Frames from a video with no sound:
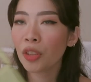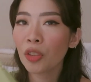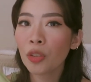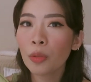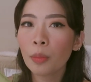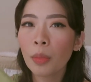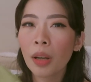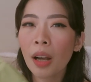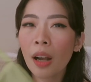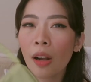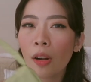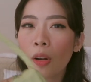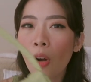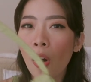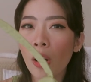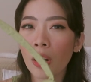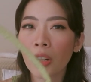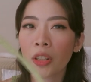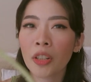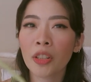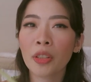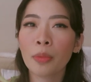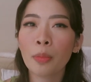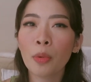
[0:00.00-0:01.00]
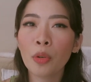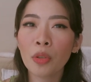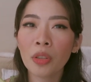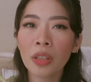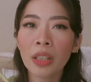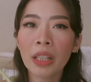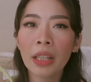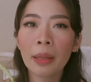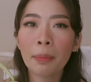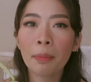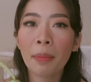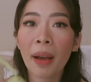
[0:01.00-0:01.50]
Yun yung mga colors,
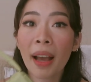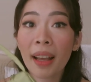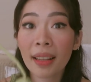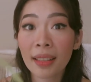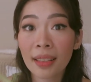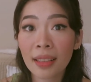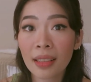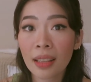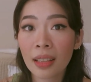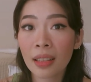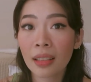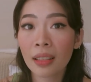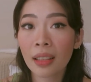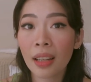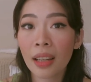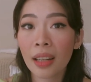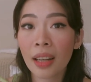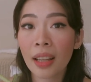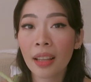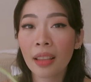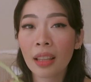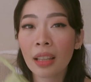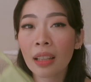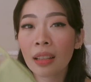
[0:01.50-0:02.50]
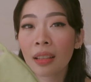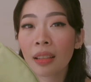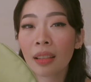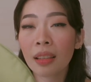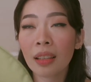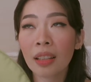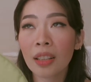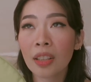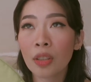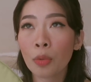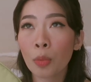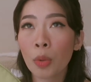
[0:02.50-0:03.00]
mostly pastel. And I think
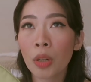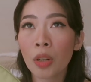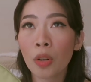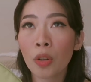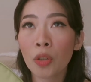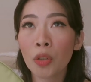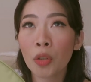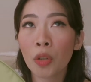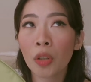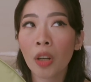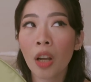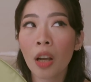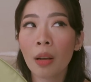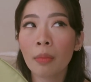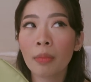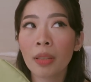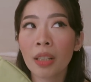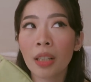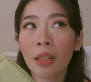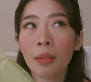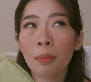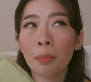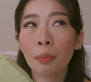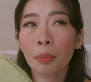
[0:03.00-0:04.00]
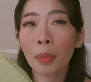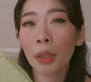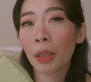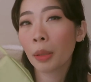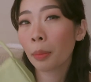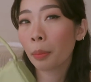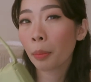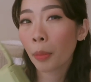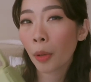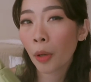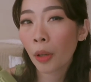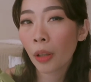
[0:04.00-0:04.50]
this one also comes in
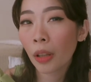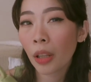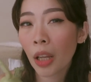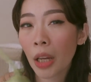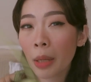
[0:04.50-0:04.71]
purple.